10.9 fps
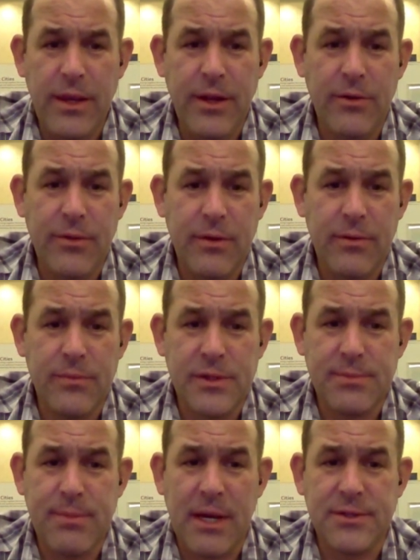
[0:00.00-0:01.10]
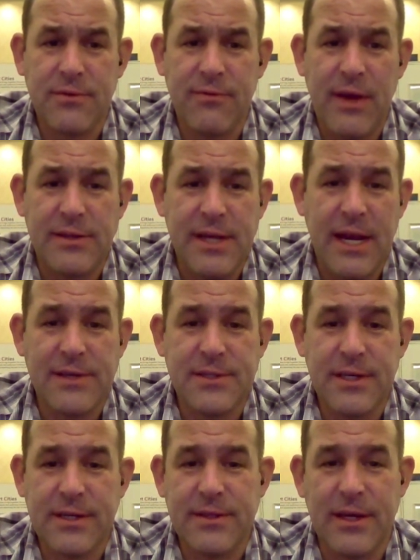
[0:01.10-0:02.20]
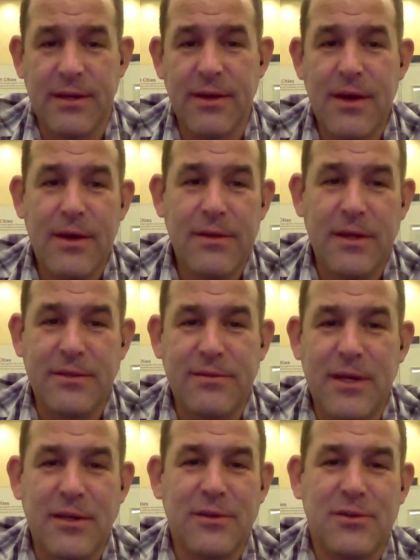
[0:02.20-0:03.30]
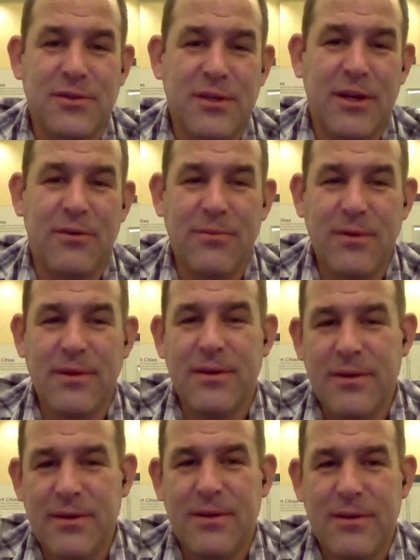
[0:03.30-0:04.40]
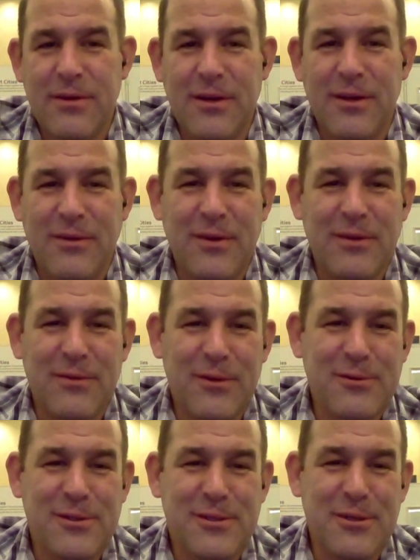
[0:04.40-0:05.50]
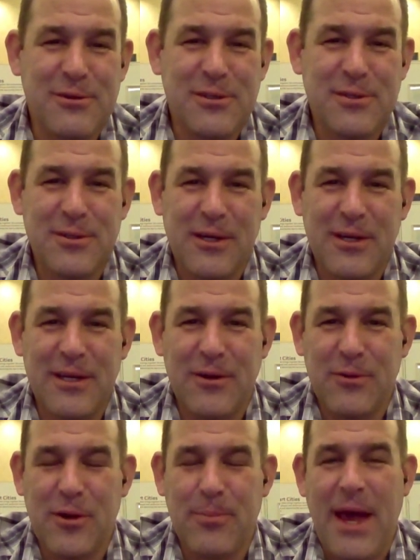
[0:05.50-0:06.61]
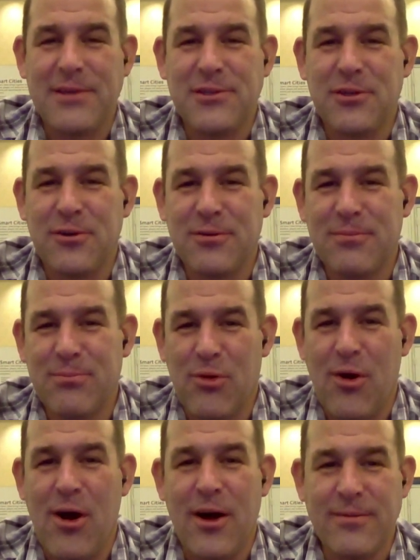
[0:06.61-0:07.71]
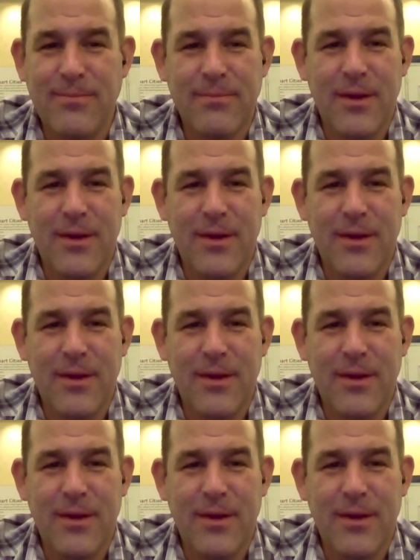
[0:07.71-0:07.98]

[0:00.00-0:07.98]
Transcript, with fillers: you know the the specs look fantastic. They they they did you know you know they, there's there's you know capacitor prawn.